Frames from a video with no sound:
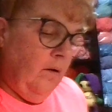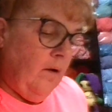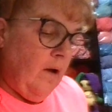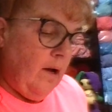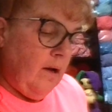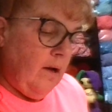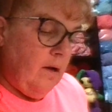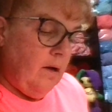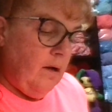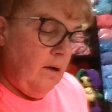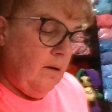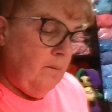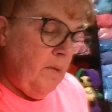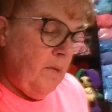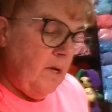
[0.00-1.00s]

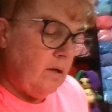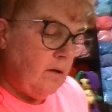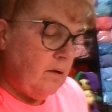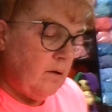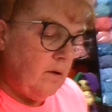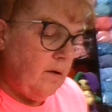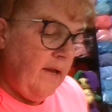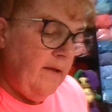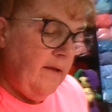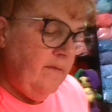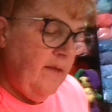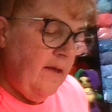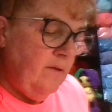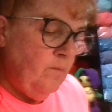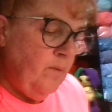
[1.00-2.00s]
And
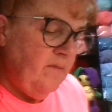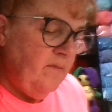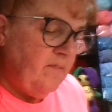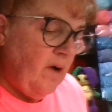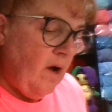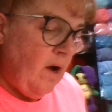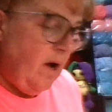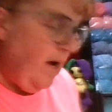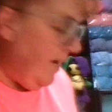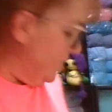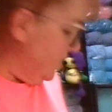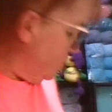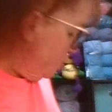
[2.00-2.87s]
then we've got